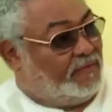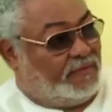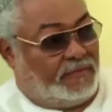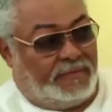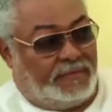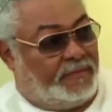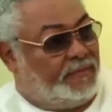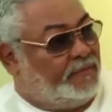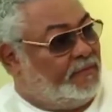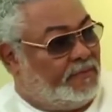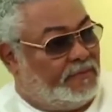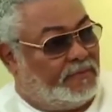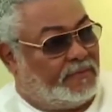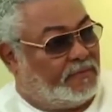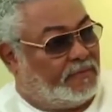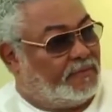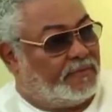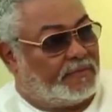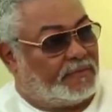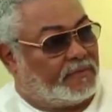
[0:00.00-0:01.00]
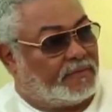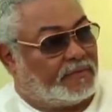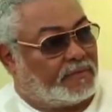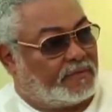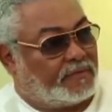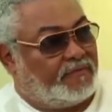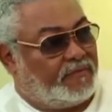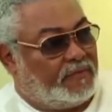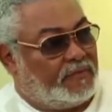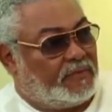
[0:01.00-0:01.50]
Yeah.
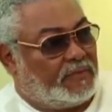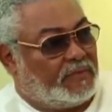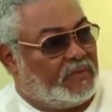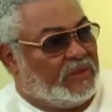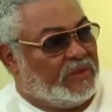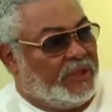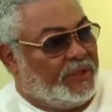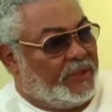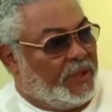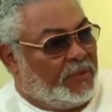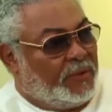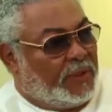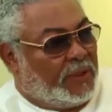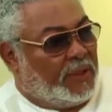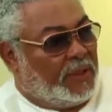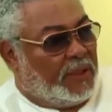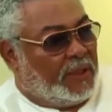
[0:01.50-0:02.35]
You know?